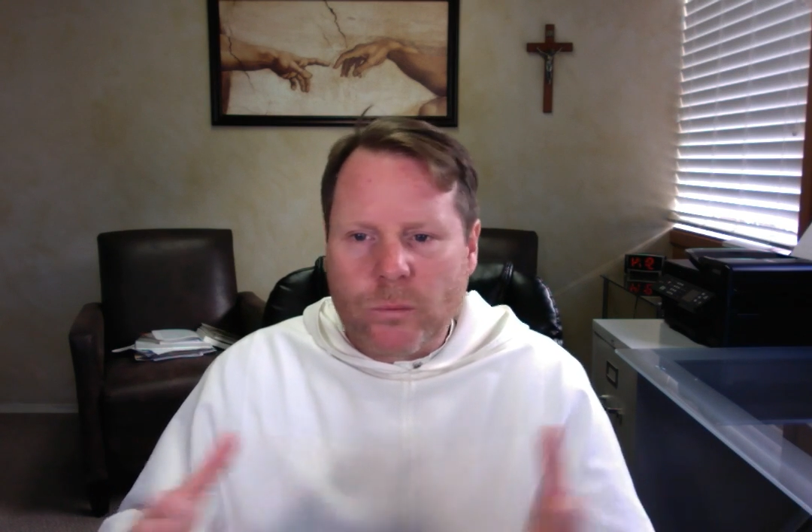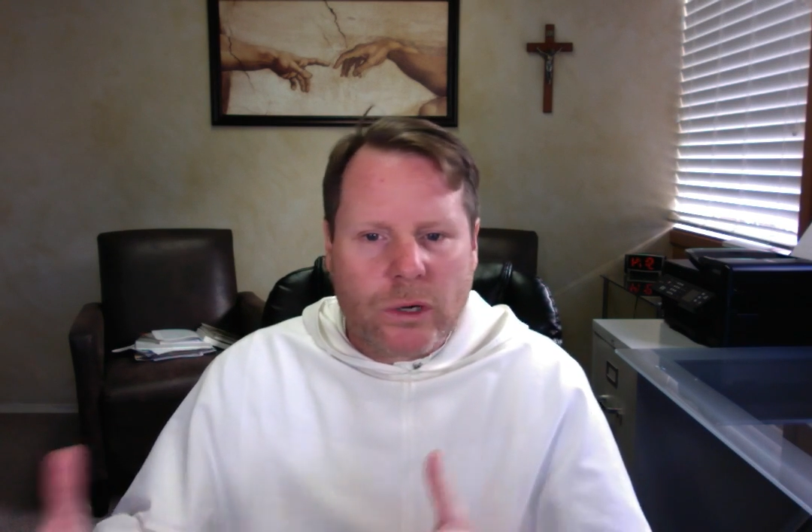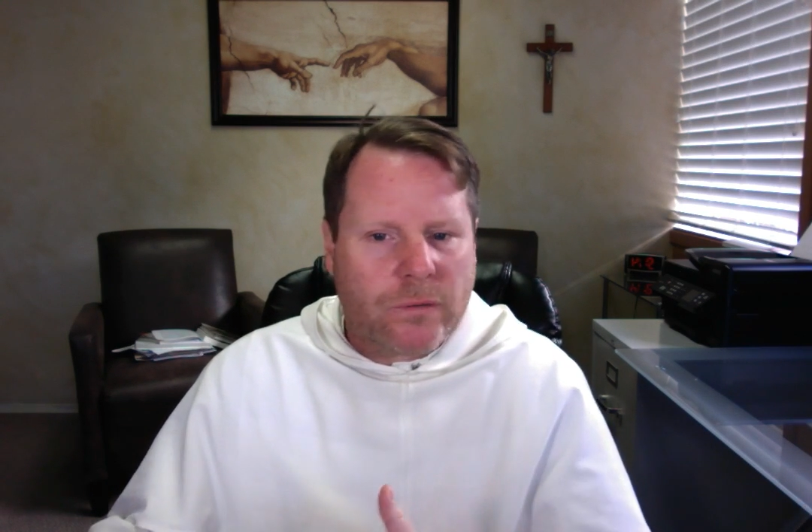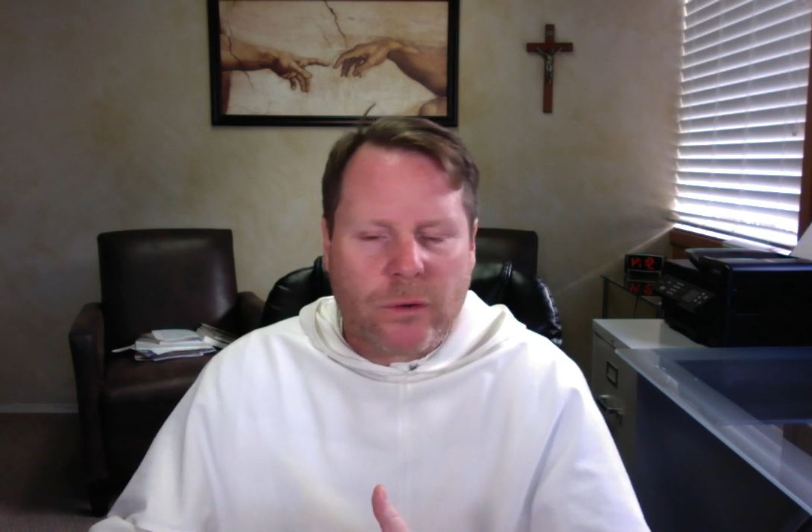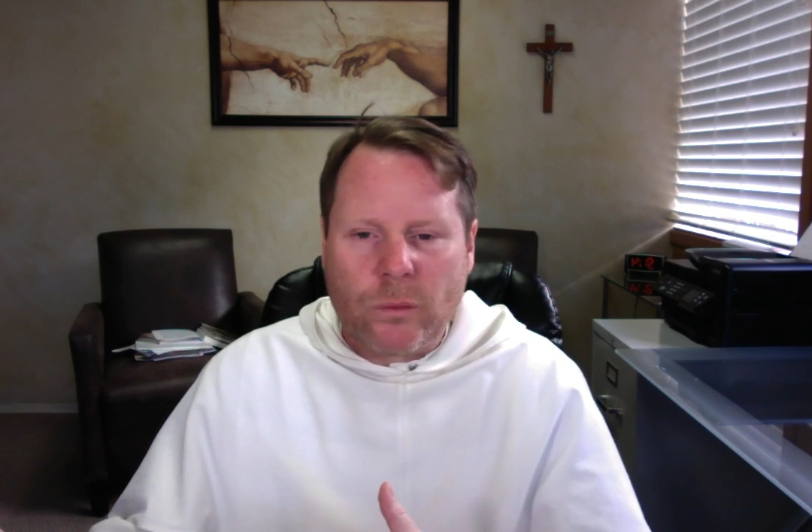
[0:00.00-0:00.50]

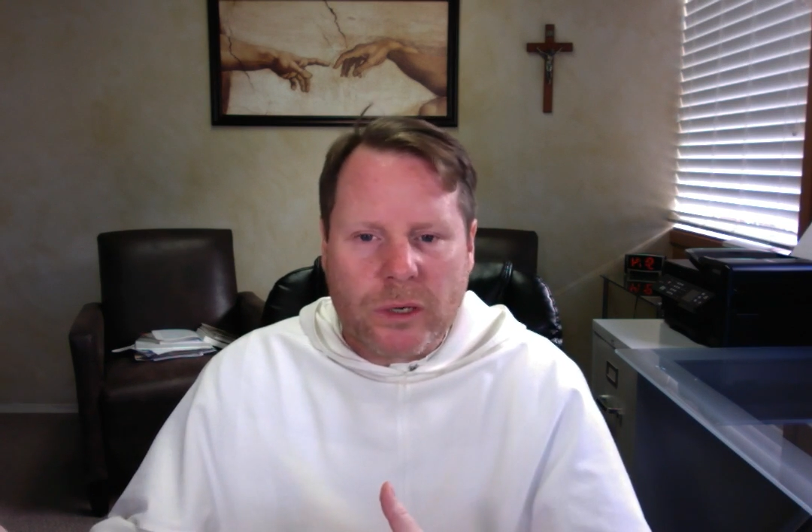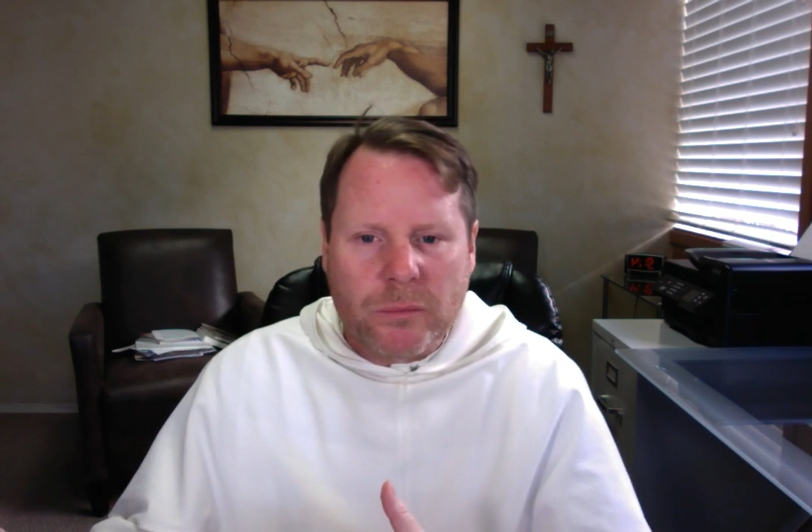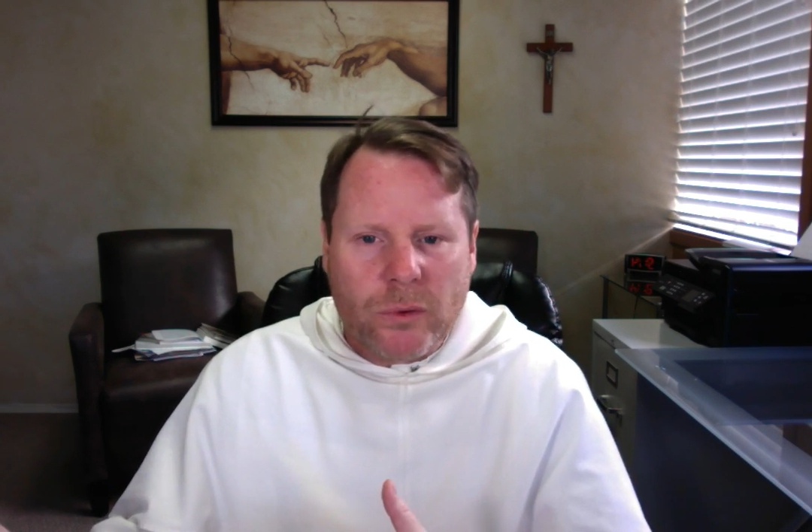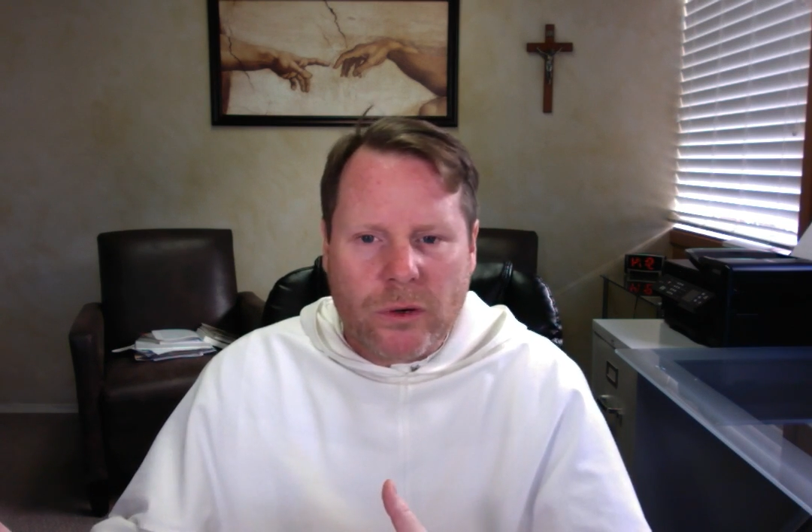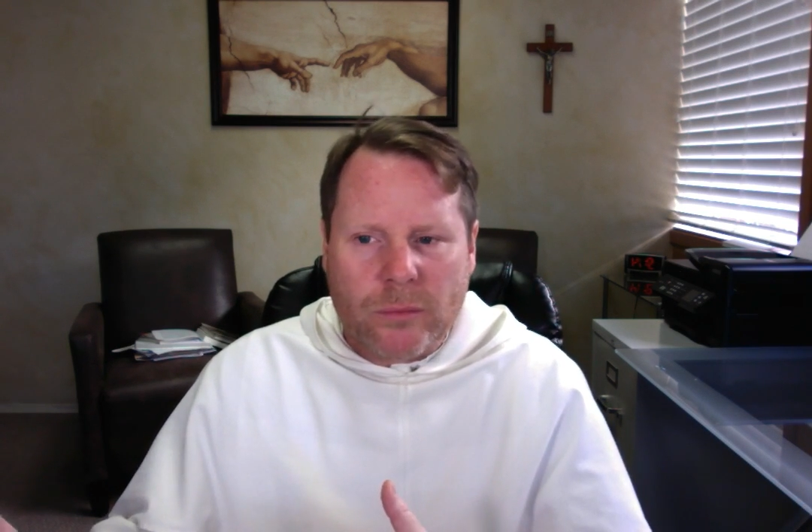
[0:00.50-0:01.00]
work for one
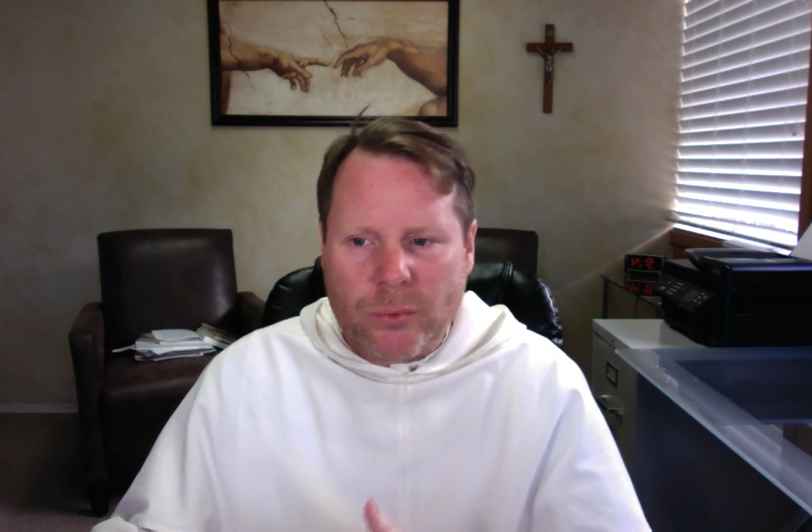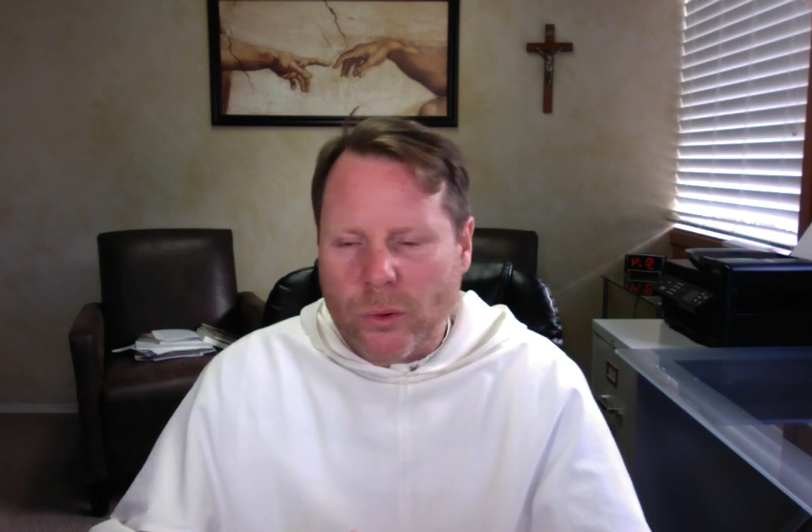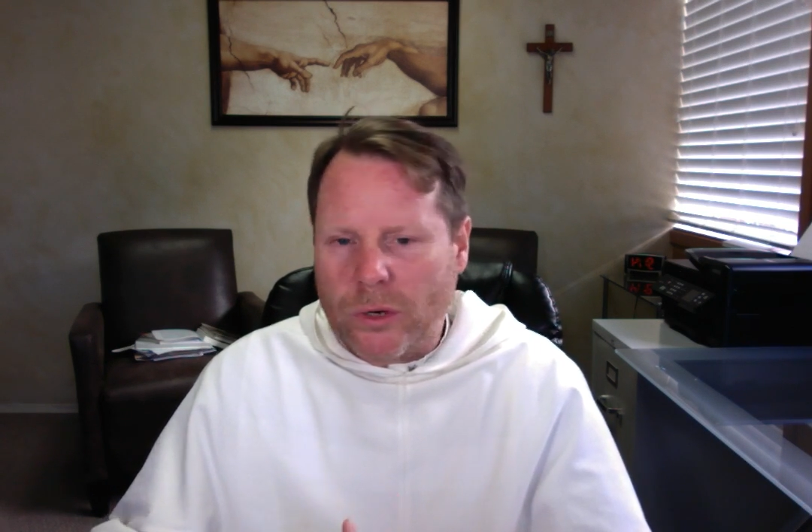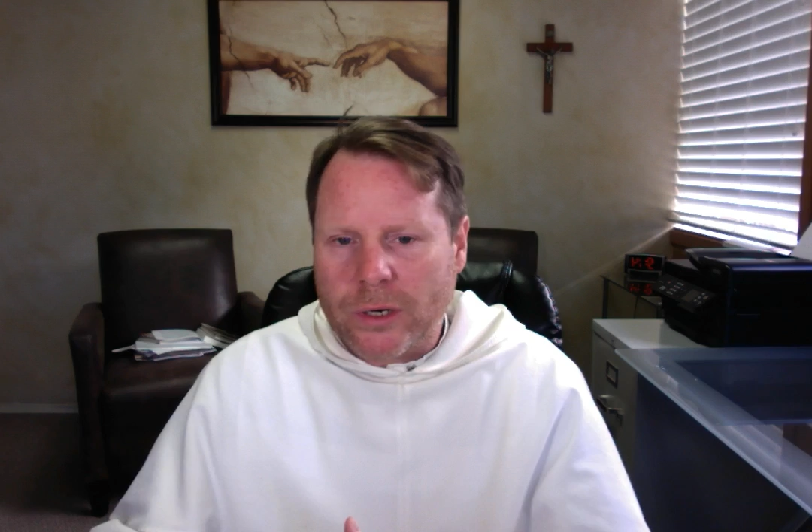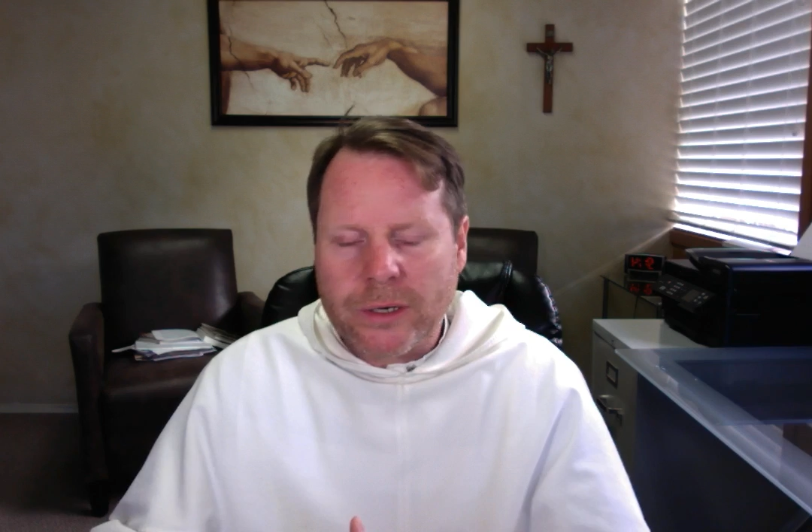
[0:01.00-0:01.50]

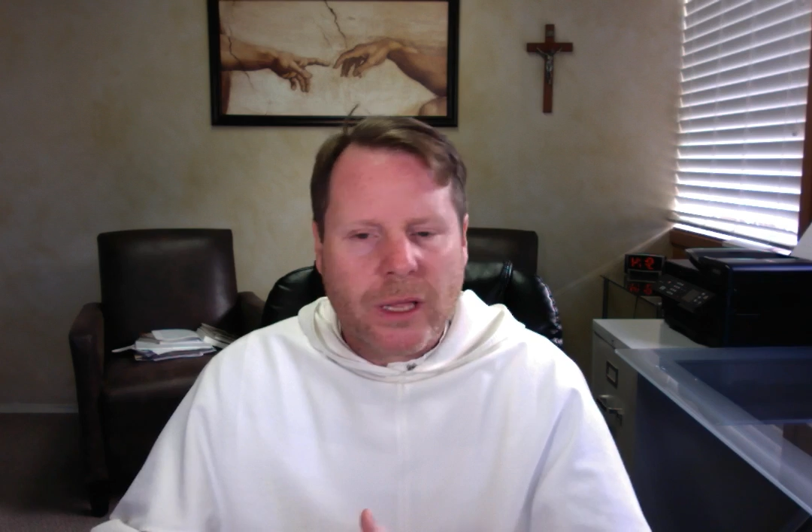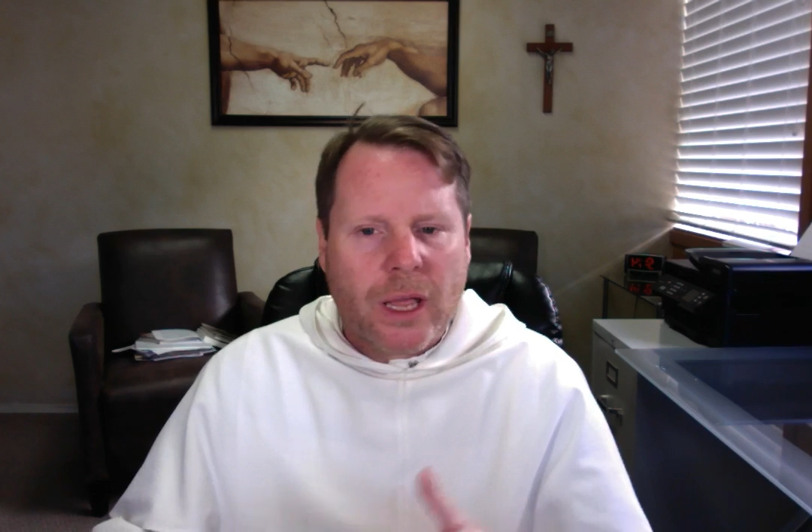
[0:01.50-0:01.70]
board,